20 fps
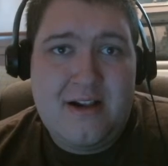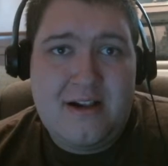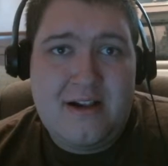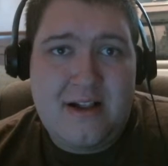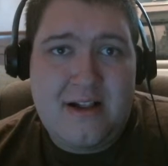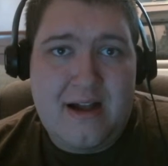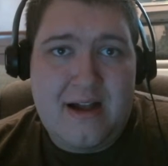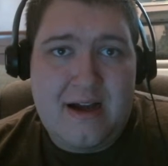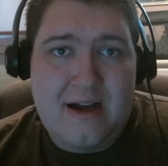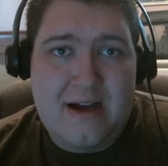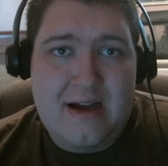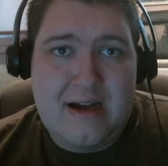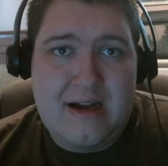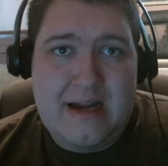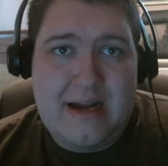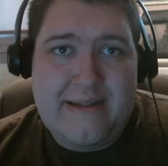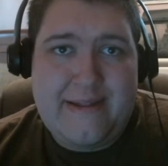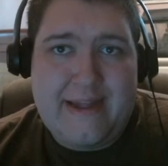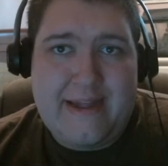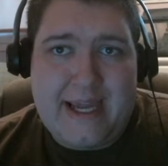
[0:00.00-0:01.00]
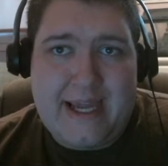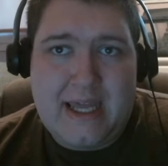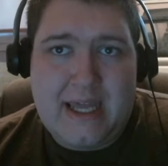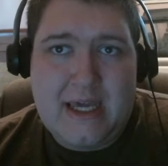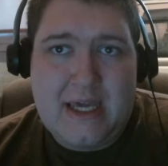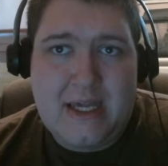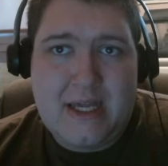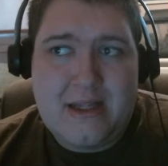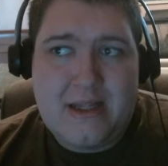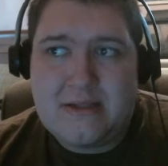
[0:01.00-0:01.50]
I
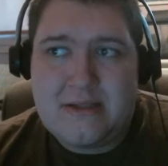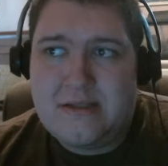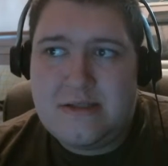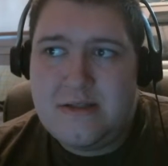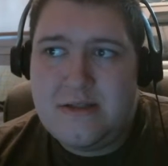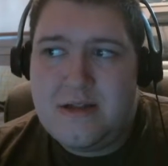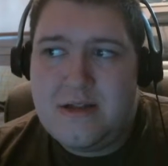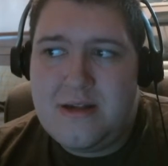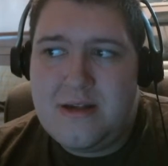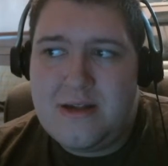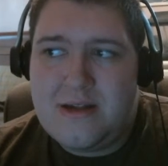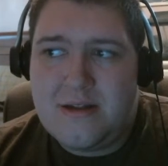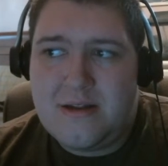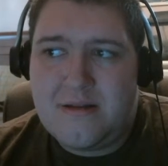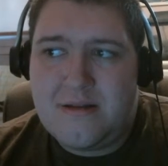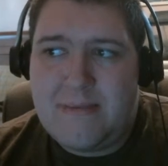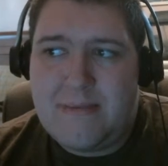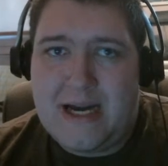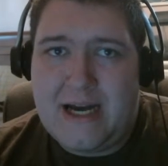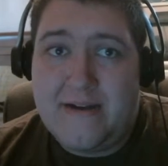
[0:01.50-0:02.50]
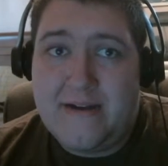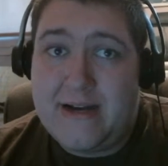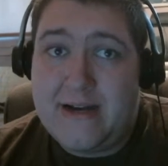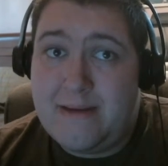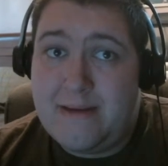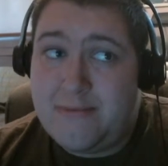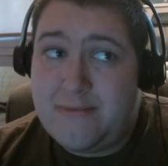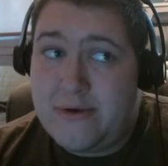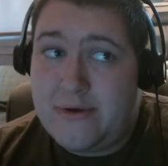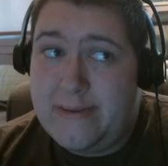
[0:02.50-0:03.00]
think it's
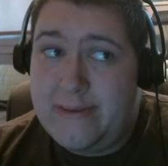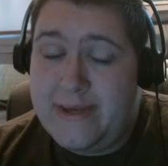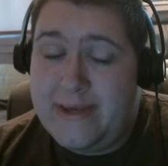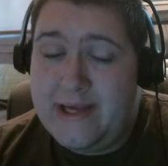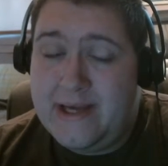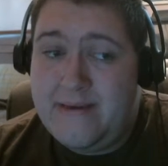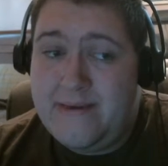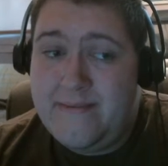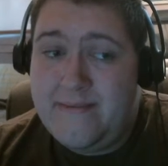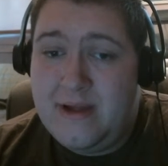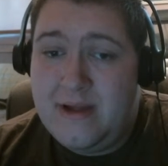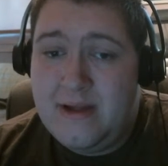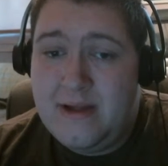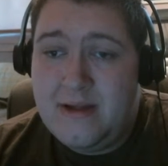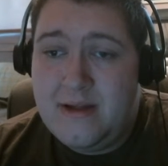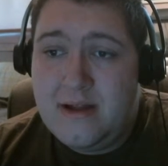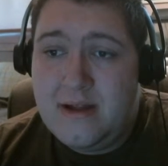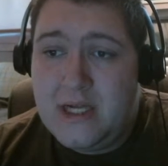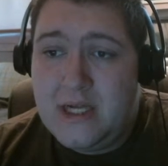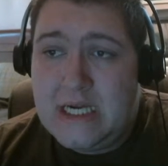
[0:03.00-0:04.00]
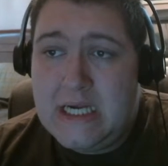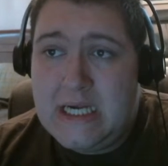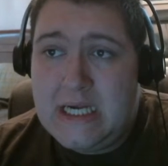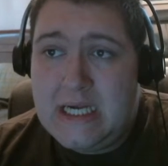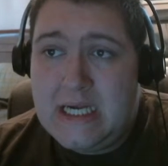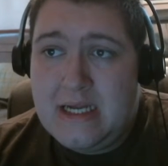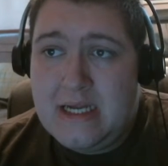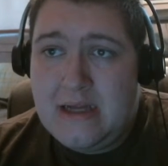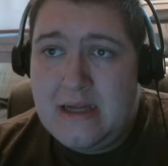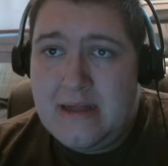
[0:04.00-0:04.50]
Spotify Premium
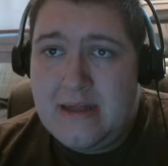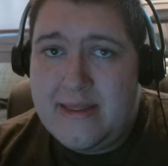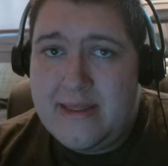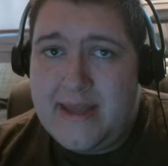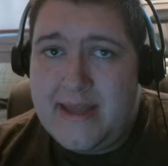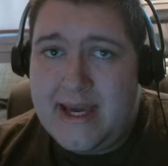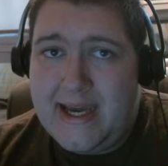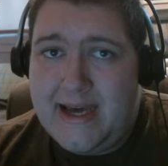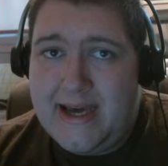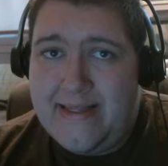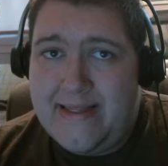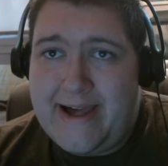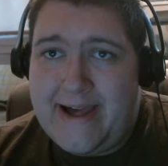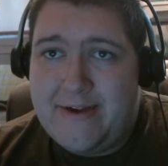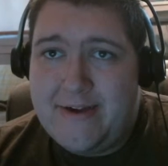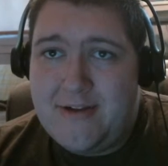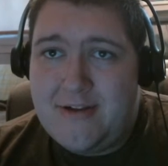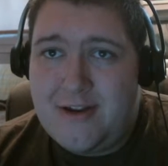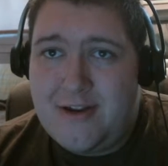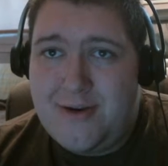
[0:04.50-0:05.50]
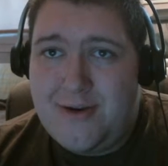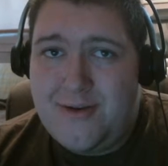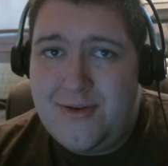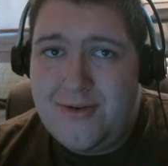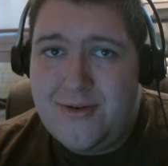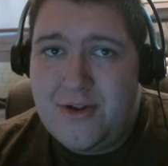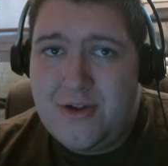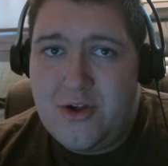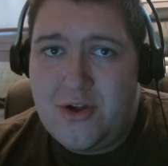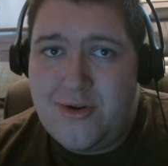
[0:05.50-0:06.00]
that allows you
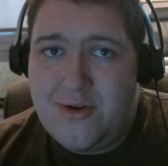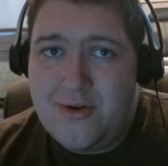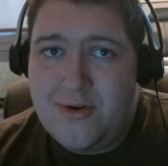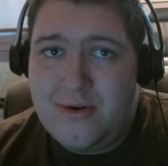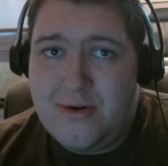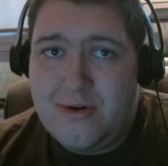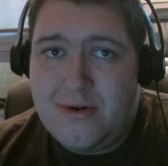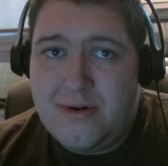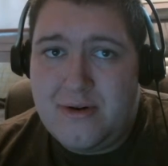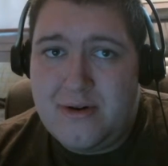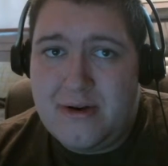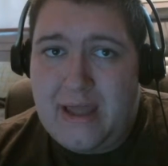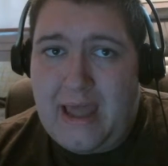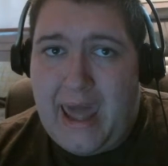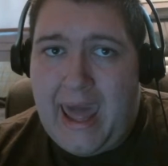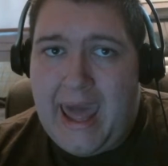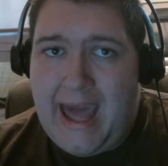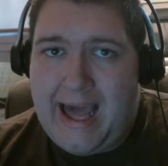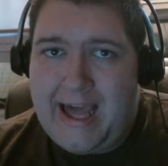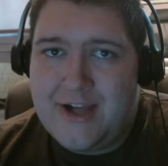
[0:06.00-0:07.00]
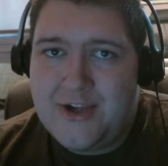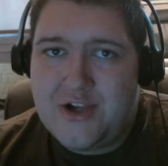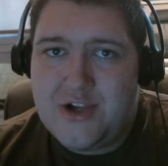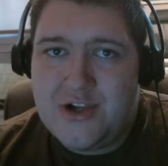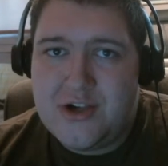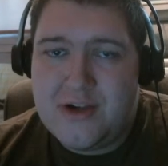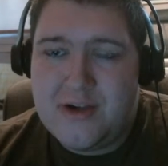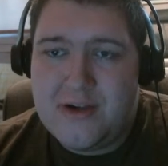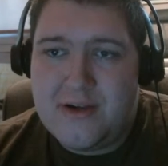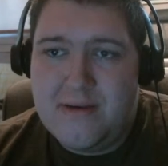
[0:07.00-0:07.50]
to
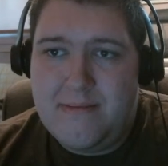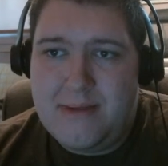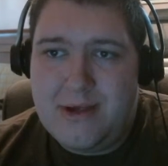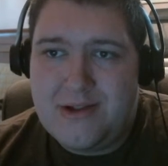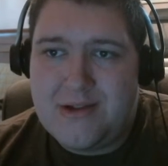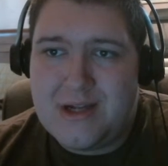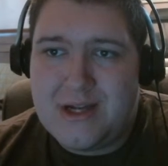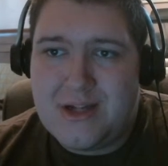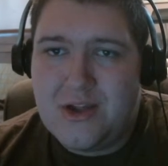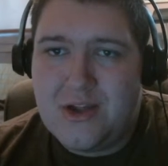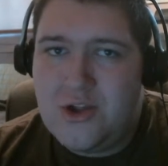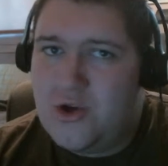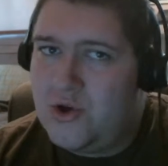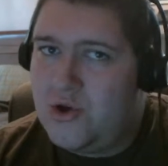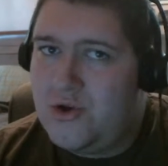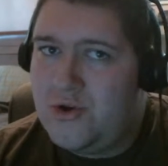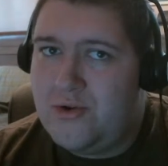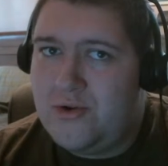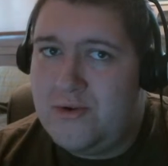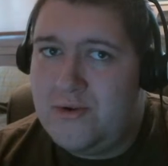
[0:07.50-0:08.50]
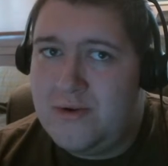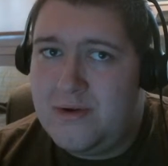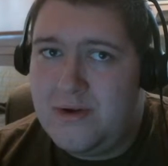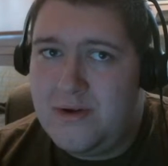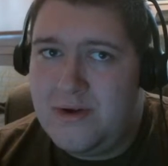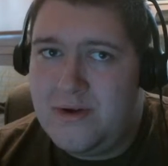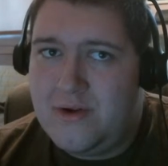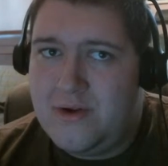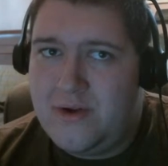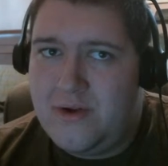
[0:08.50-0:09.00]
cache music to
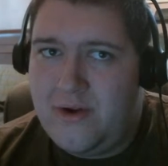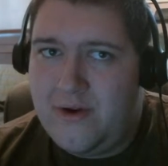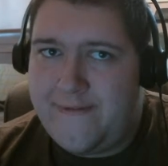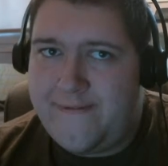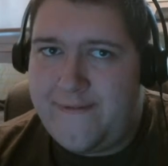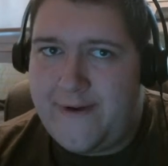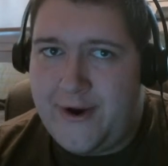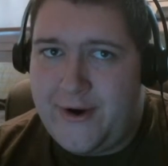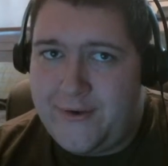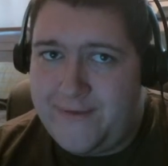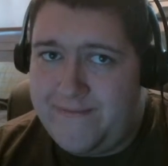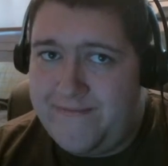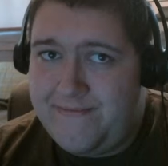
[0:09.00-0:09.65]
your phone.